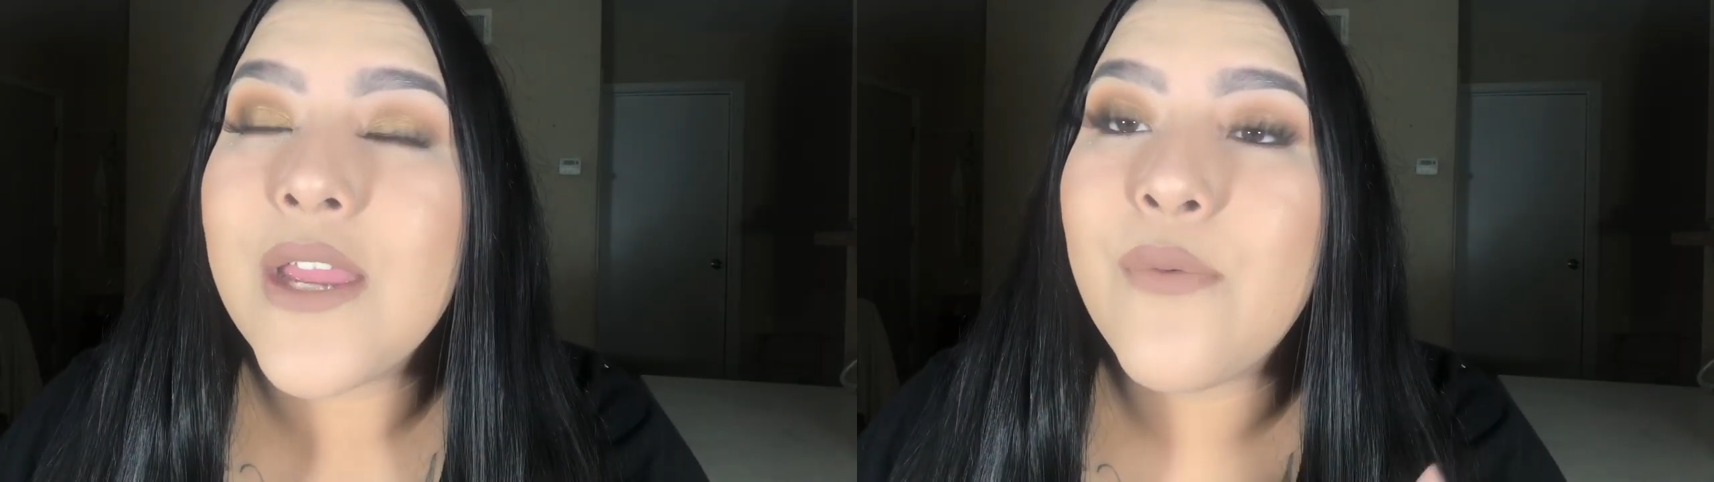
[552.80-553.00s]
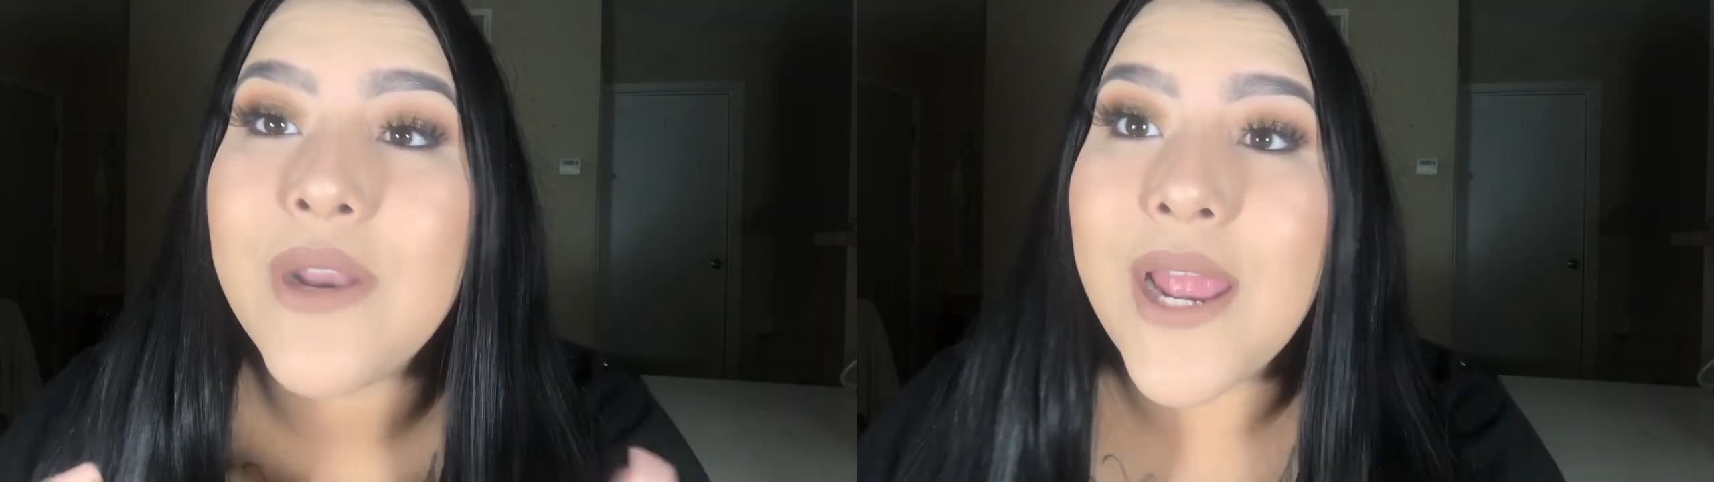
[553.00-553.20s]

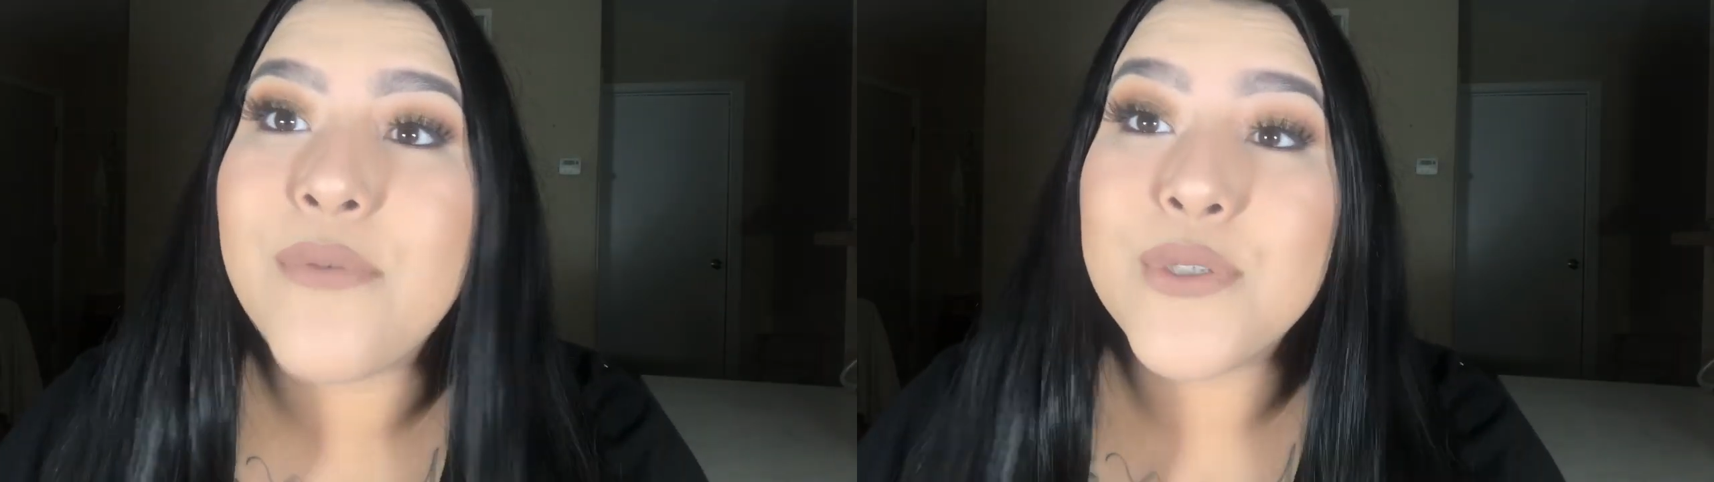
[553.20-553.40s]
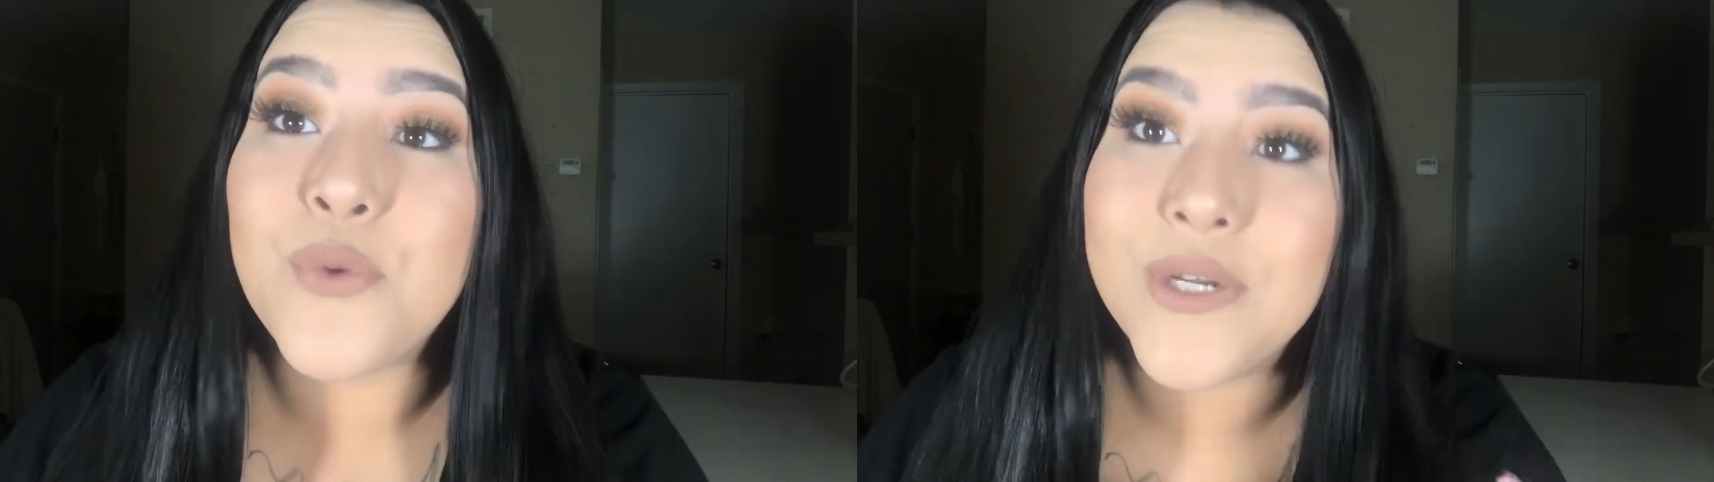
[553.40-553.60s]
when I
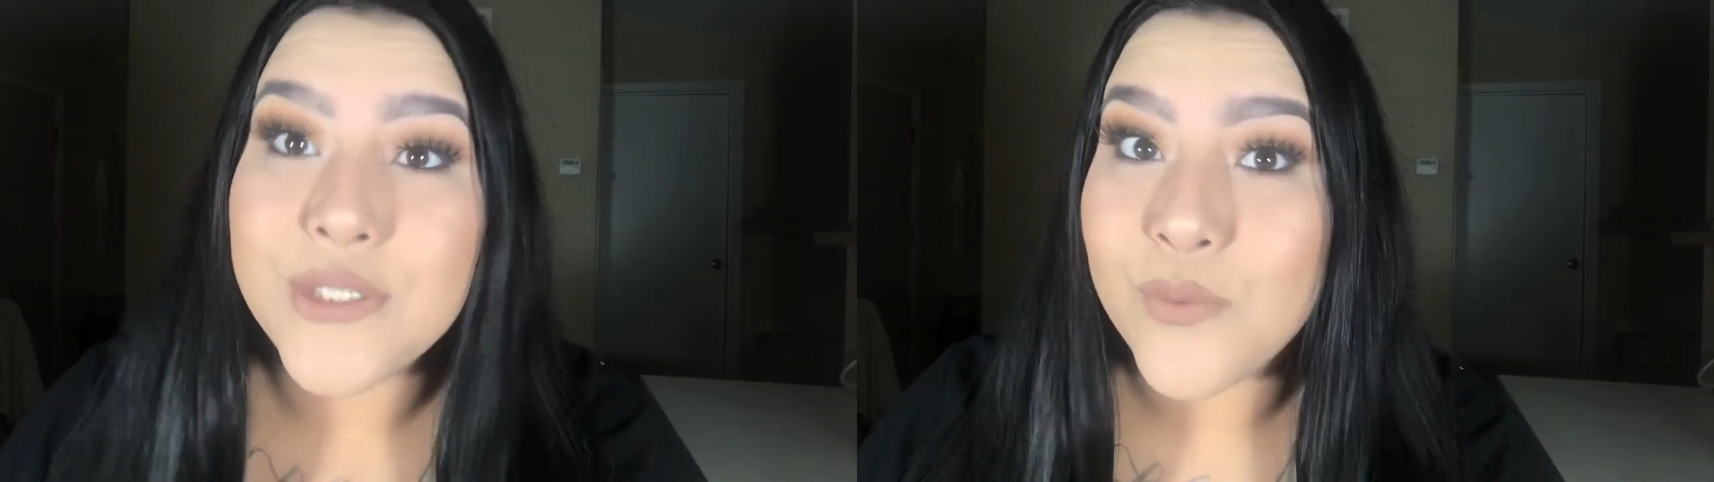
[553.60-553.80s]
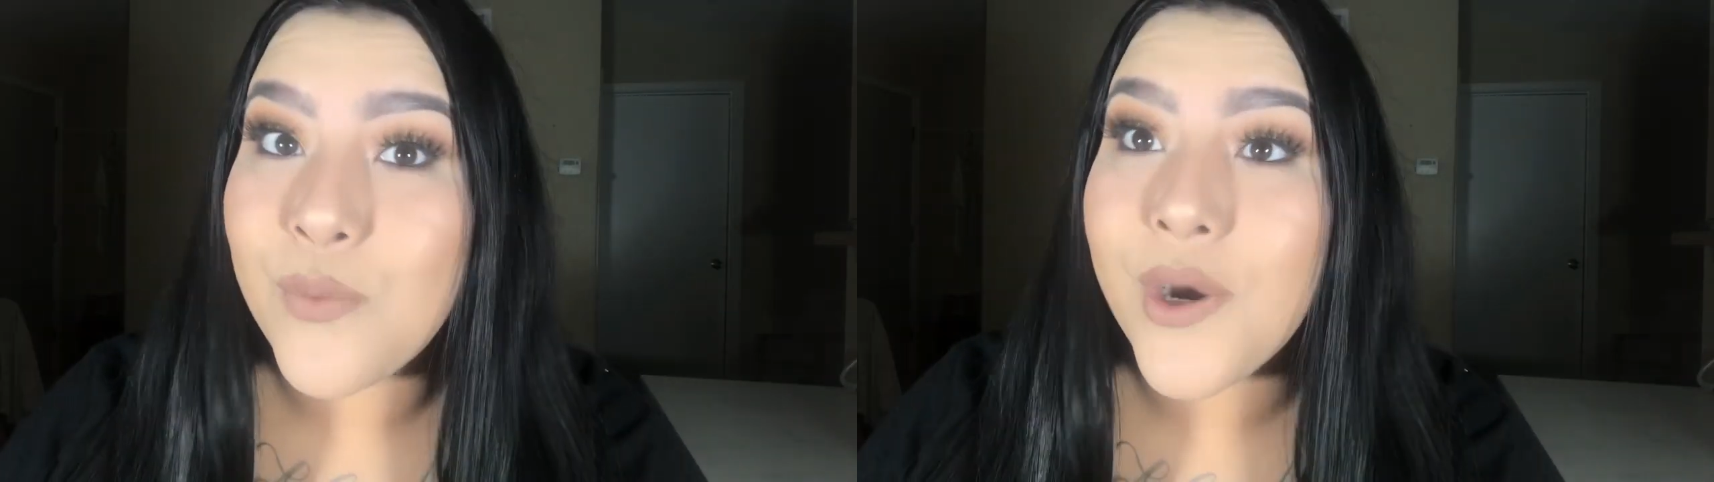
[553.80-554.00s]
was going
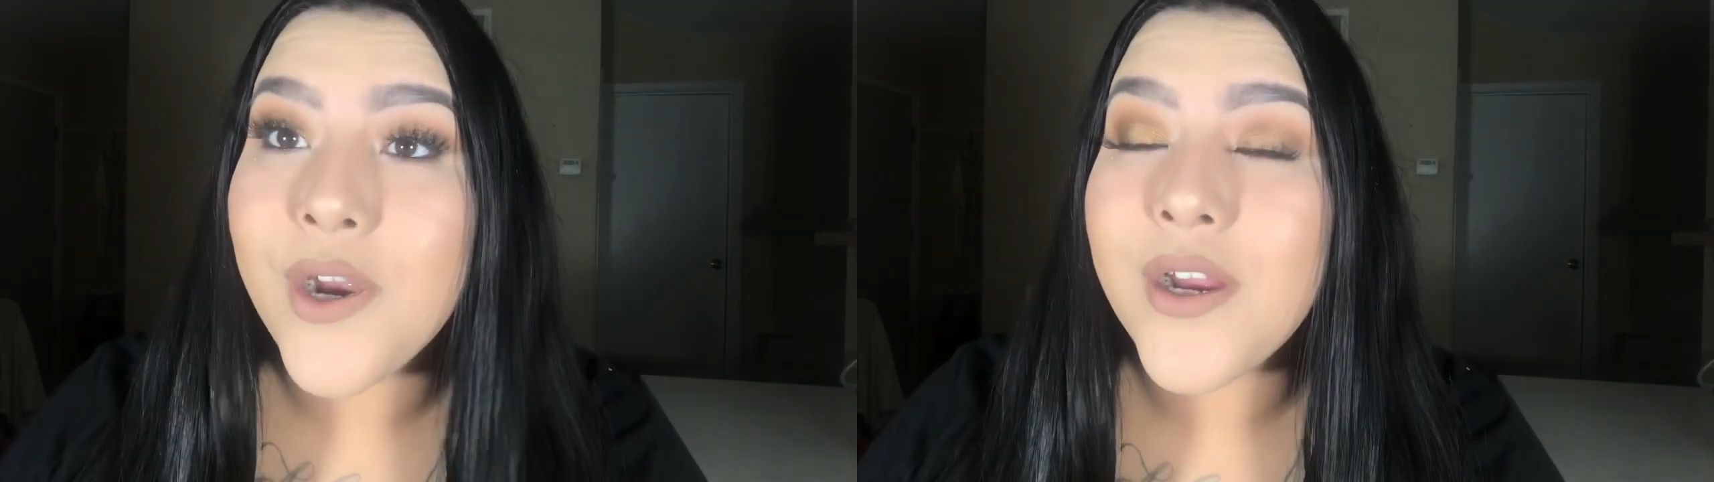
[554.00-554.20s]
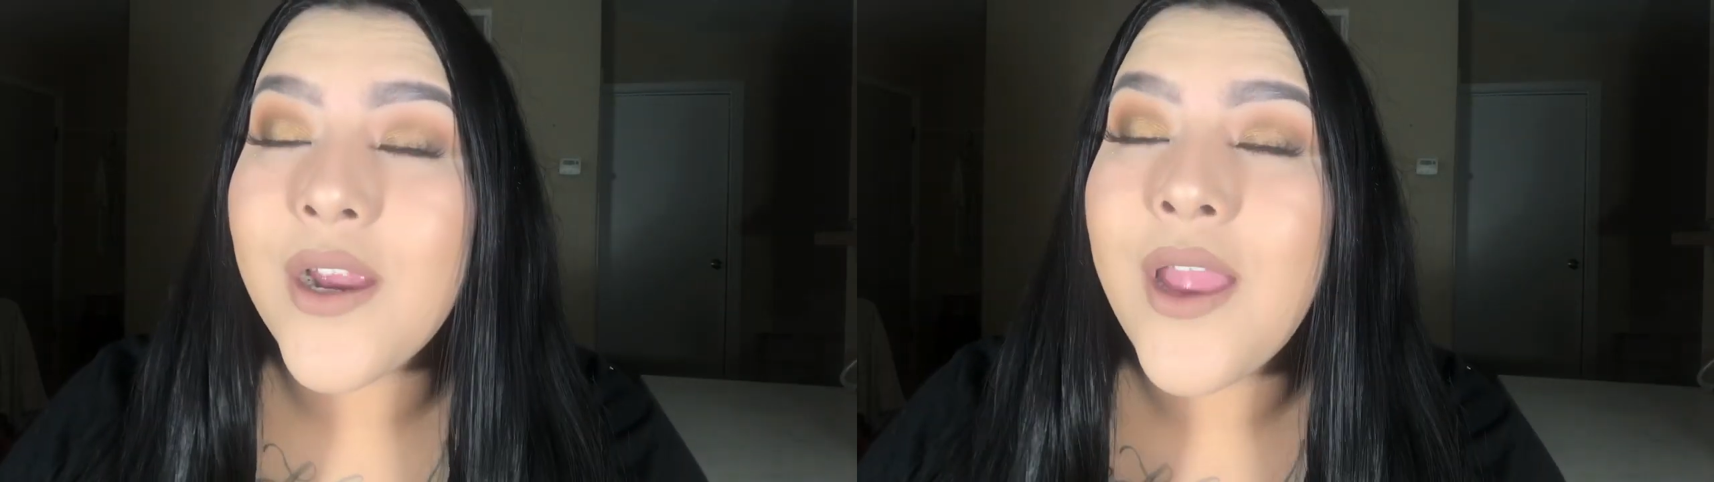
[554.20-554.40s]
to
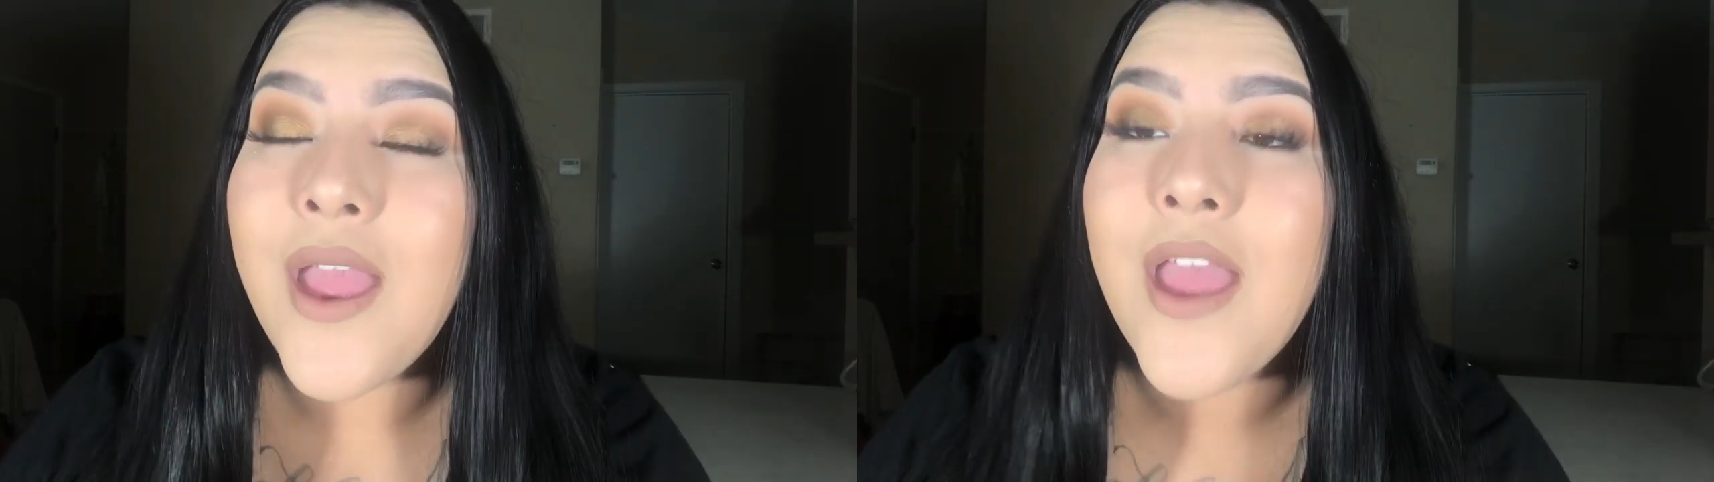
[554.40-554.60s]
work.